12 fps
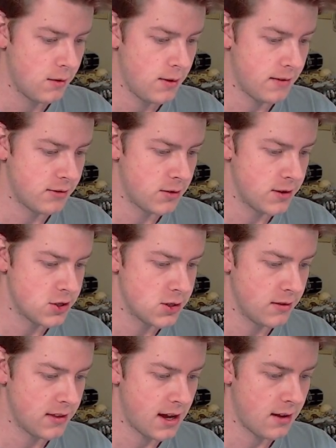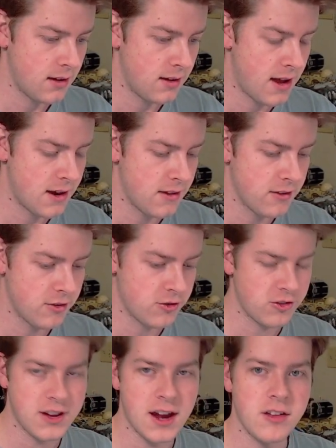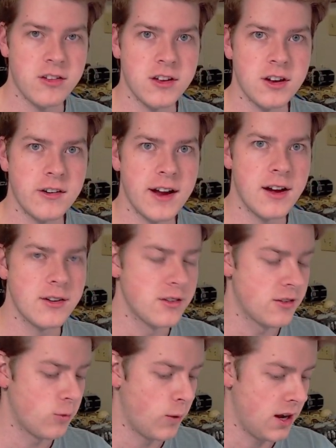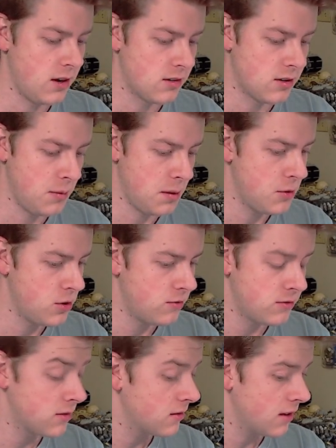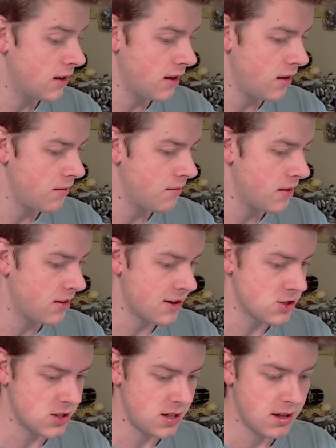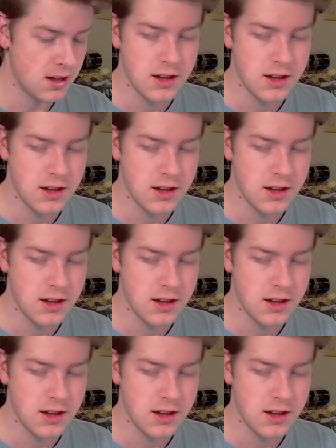We have no issue with that. A lot of these are kind of sitting around waiting to be moved, essentially.